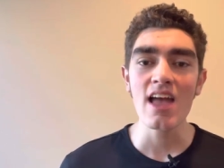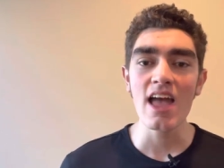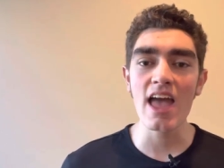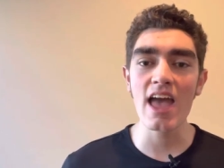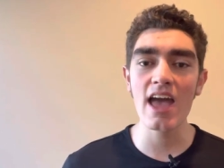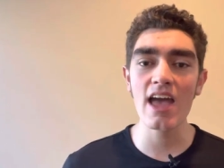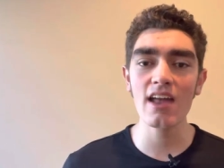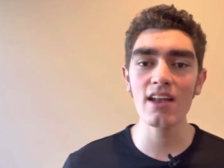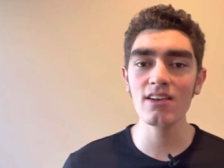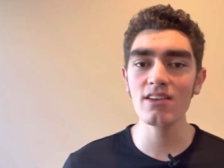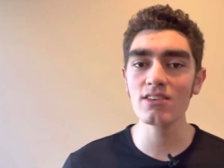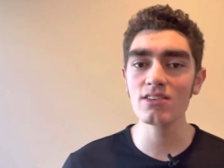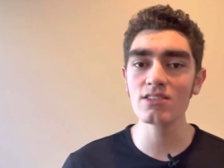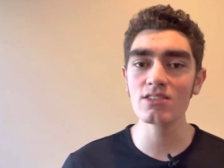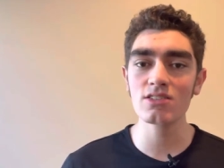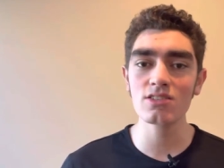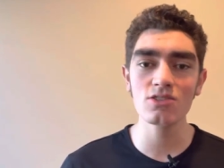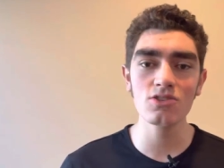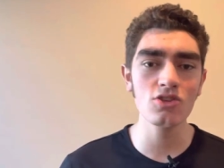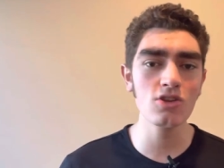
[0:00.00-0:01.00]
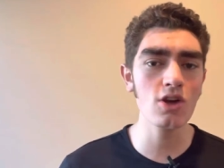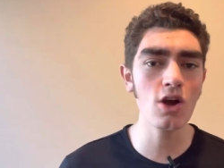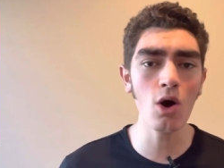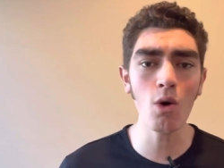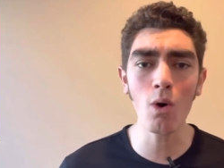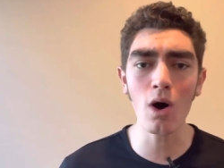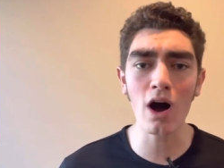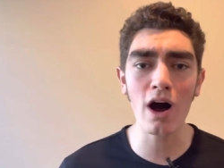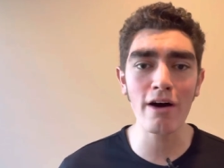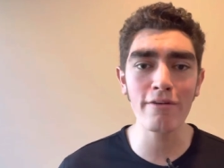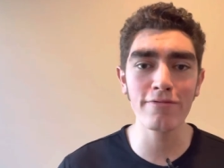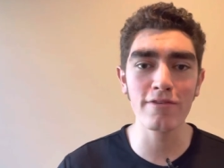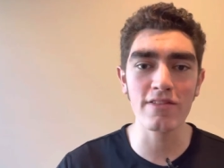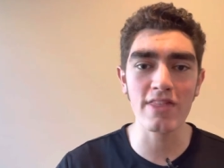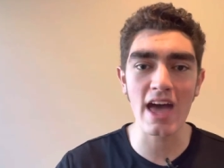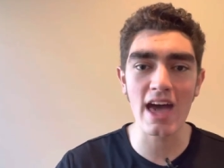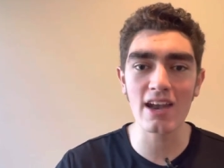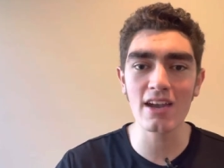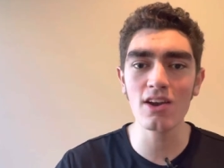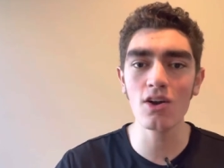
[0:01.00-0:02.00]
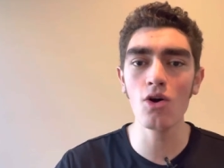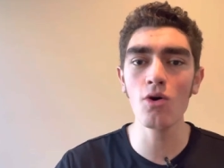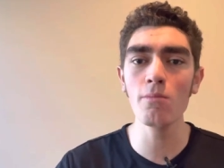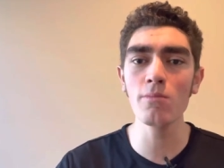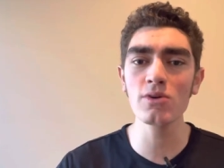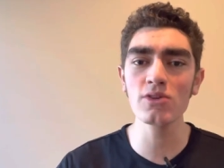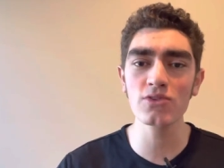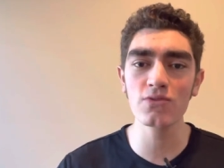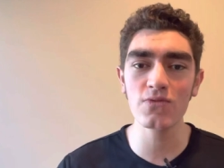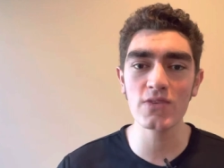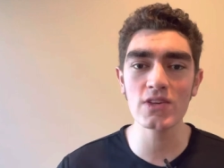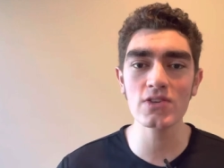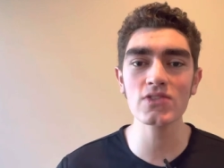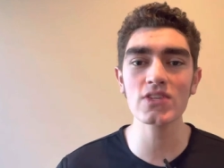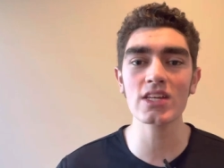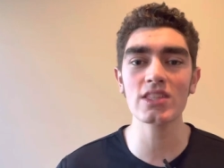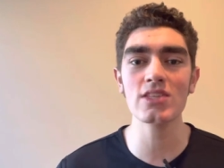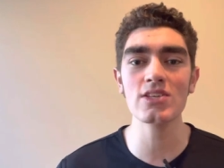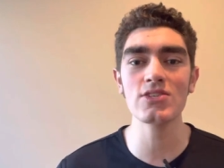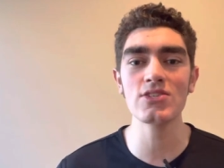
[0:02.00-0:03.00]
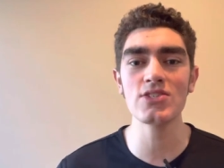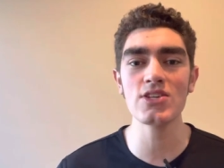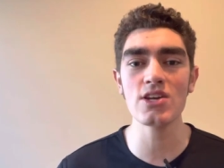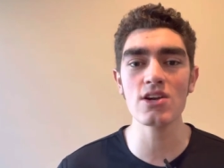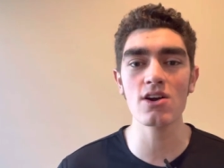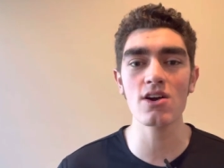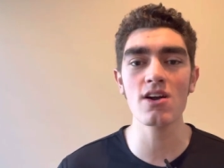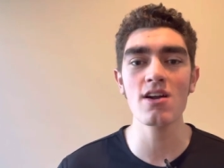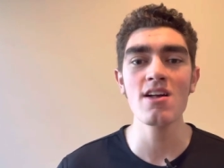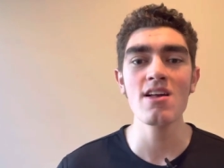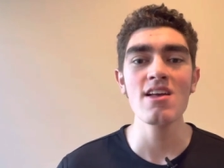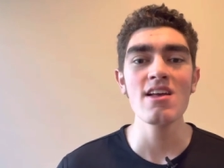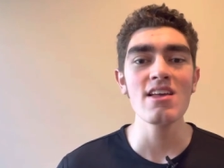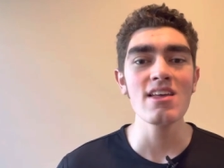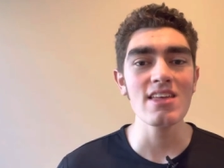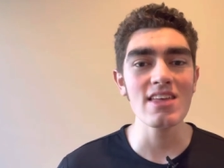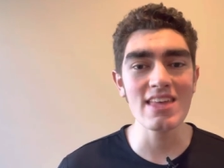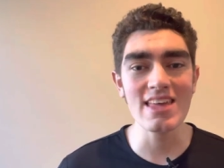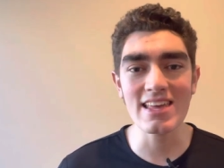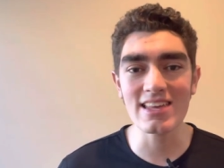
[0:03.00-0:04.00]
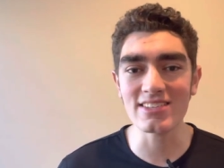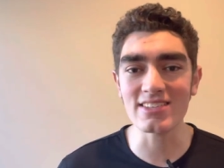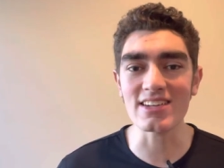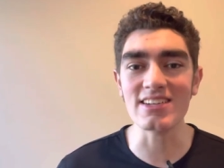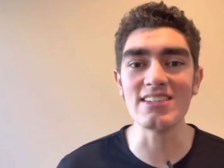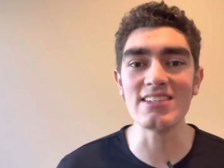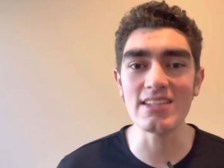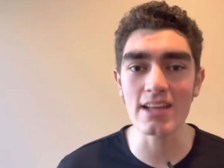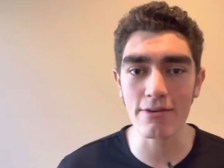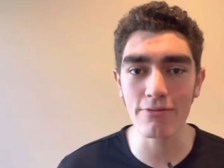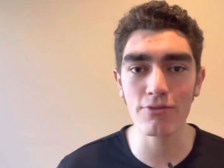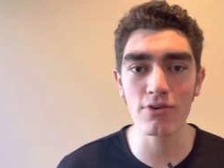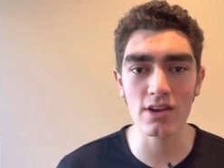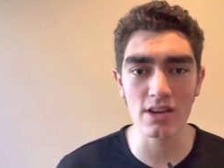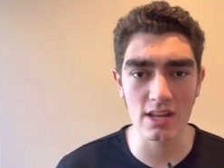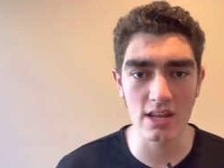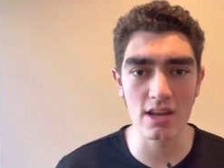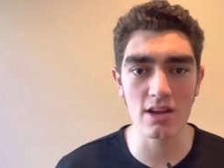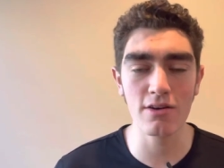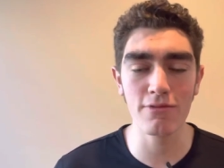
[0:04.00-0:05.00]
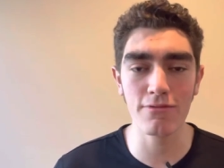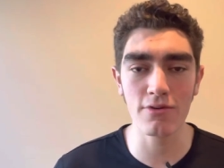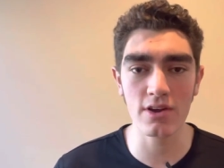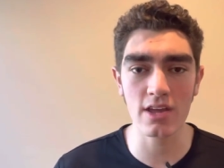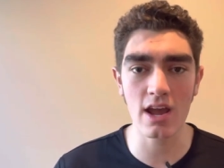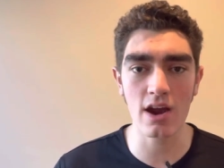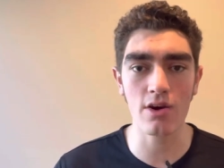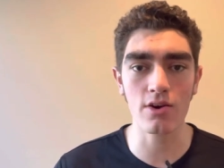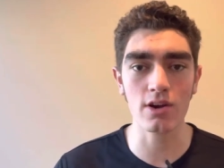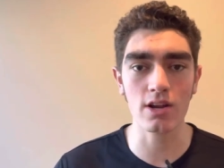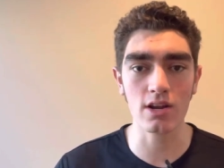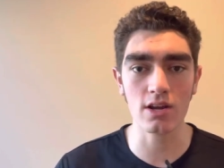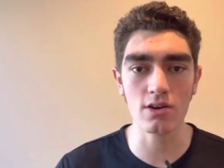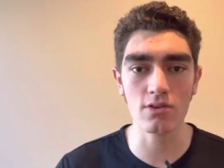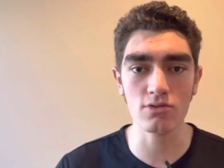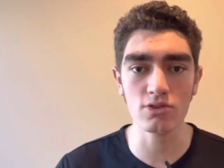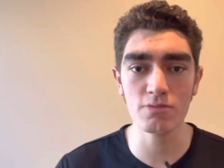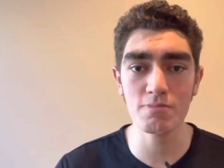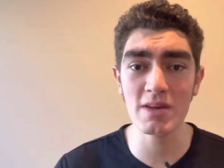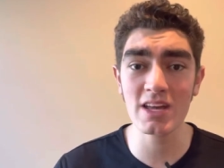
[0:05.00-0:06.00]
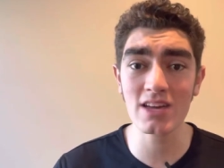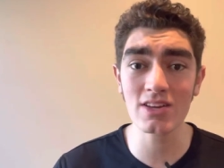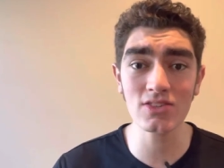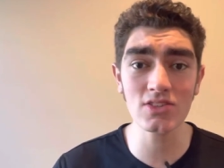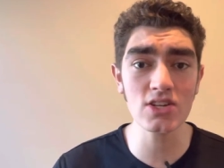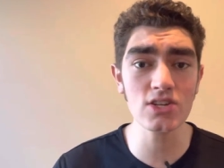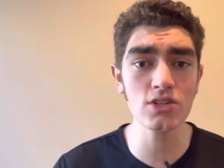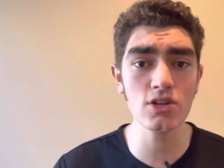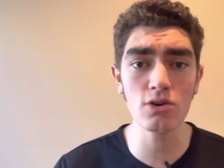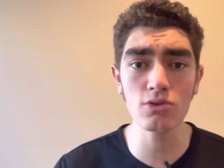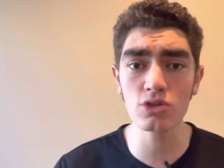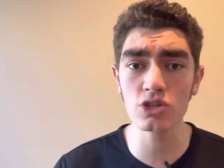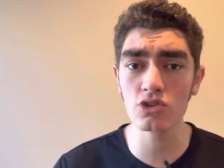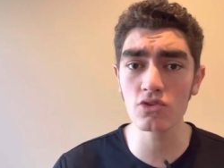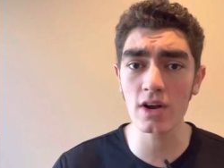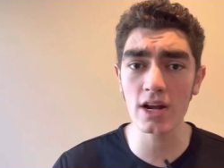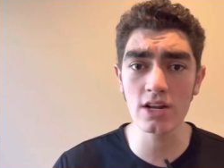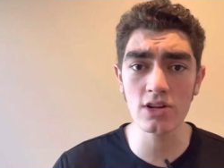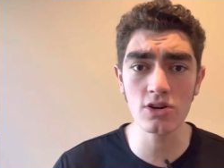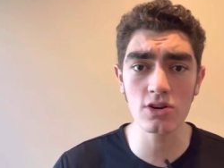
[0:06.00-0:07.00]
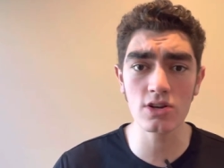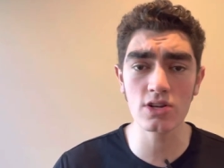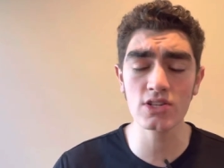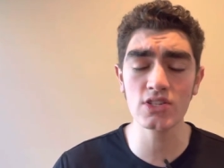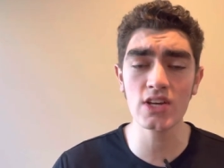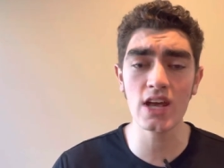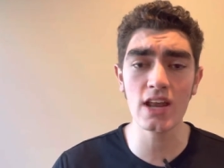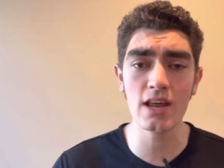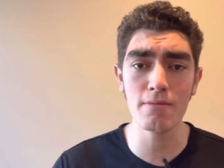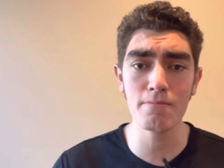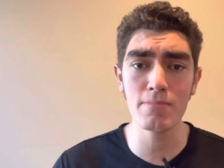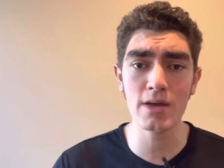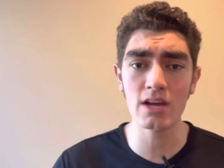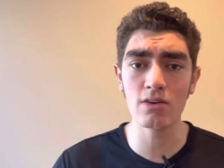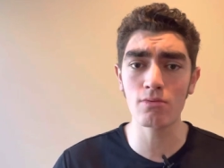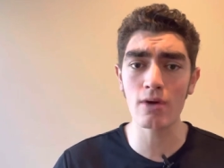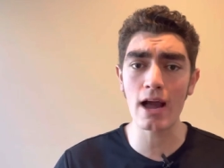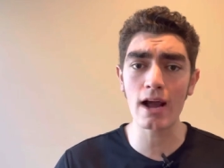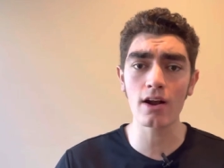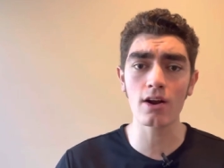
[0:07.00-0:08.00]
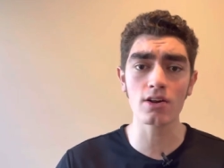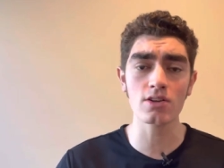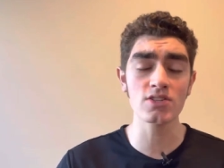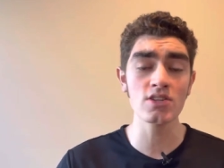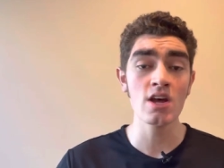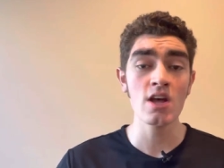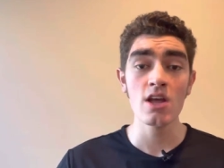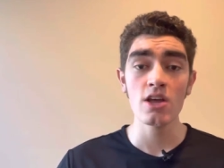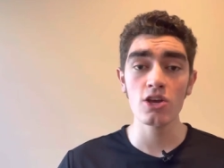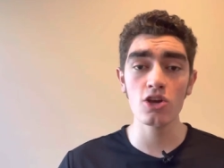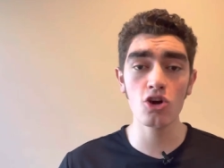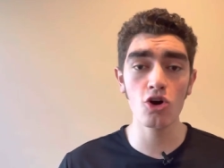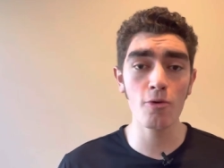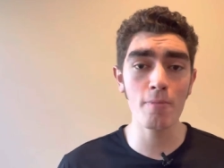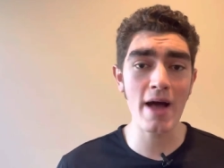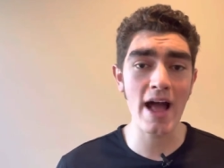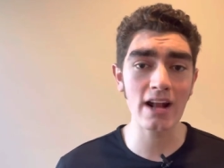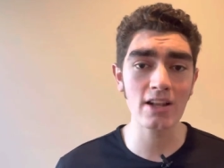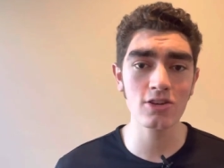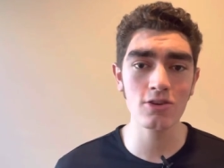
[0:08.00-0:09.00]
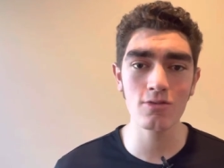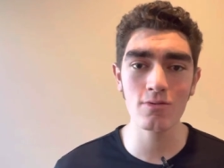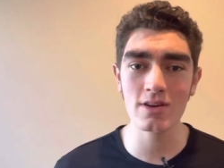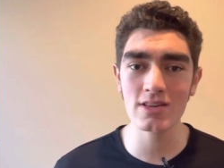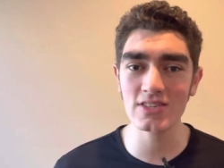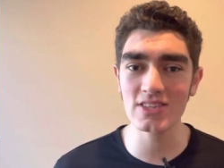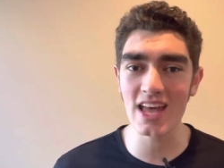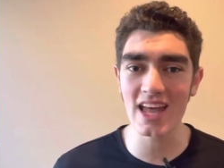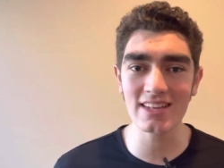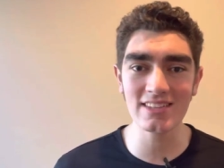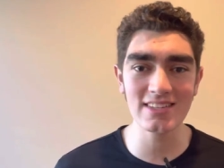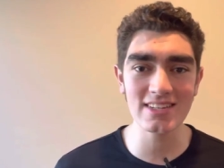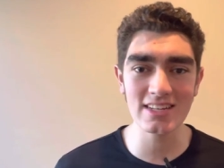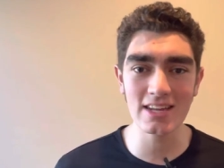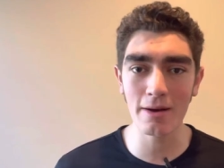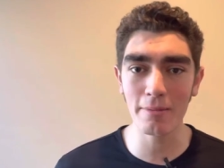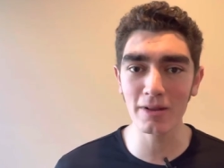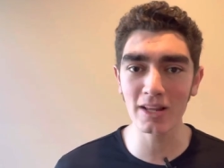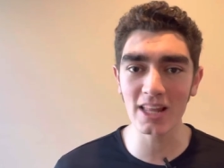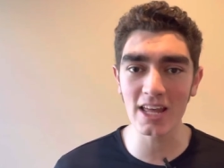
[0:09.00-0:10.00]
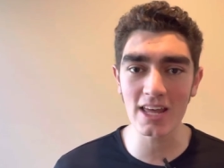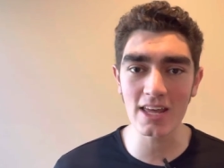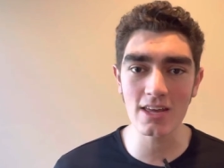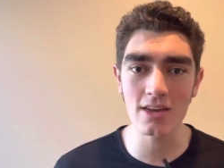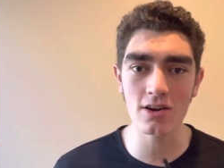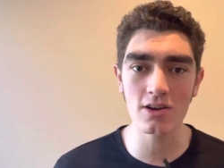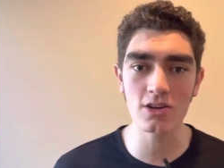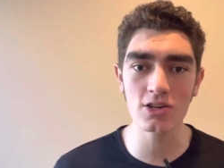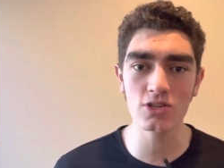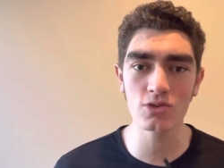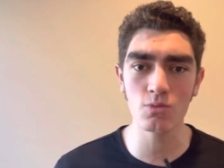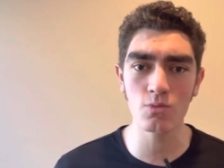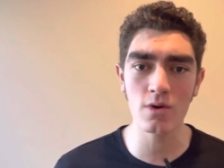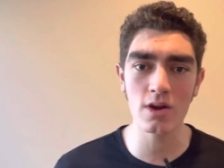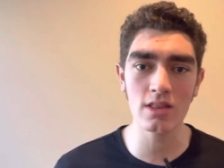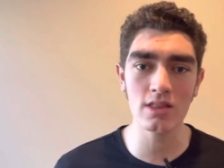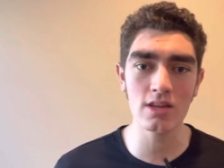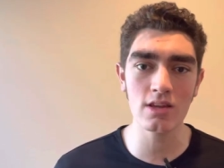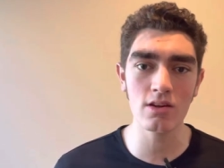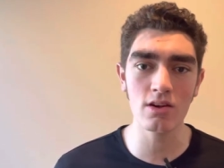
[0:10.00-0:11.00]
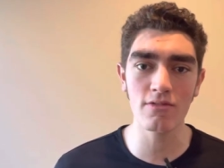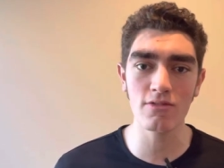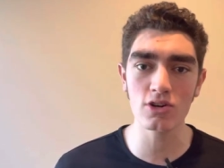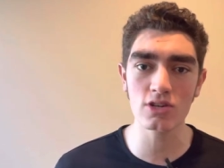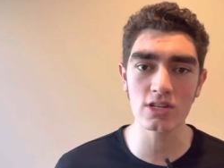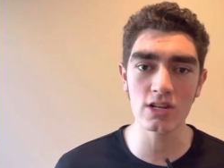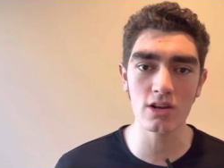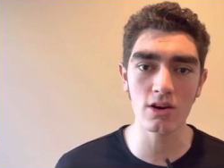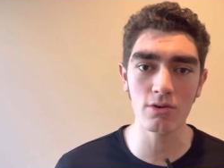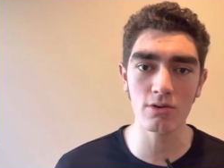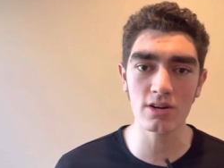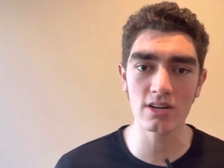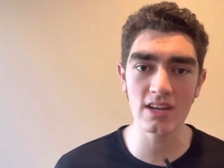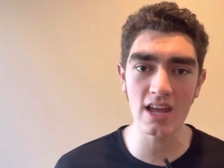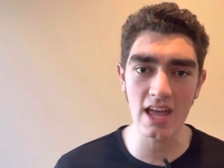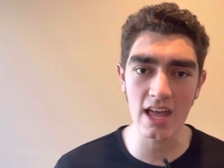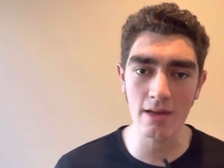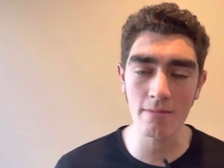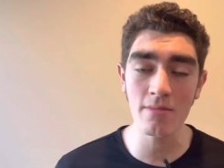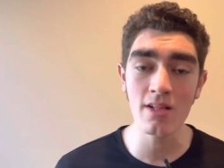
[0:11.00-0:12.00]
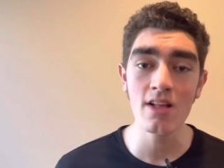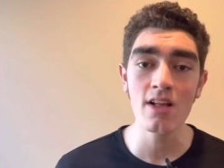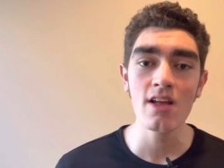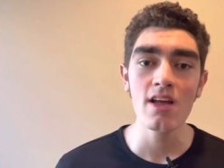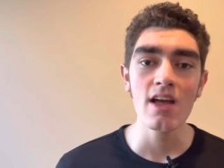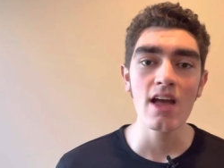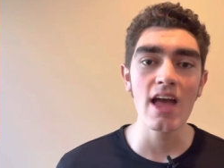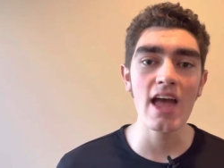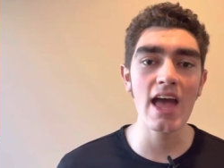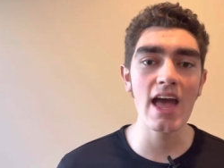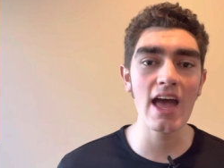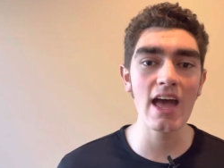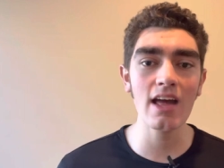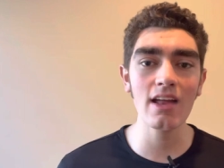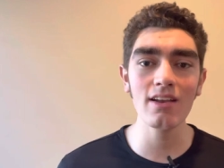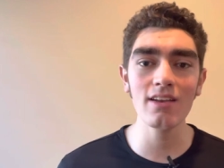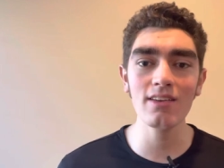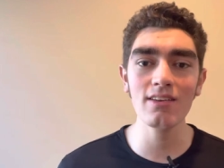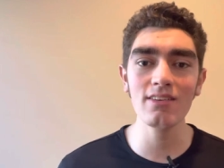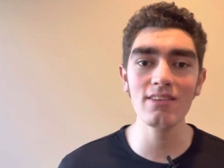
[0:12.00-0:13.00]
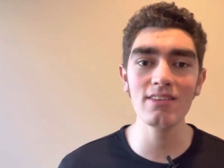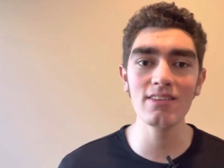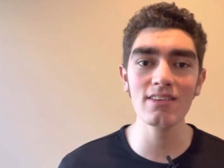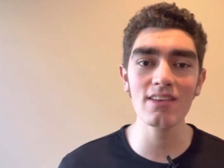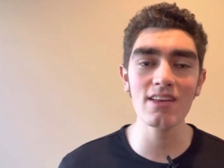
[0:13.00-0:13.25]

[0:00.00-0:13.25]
And to go off of that, it almost feels like this year is a different year for Yared Nuguse because he's no stranger to setting big records. You go back to his NCAA years with the University of Notre Dame, and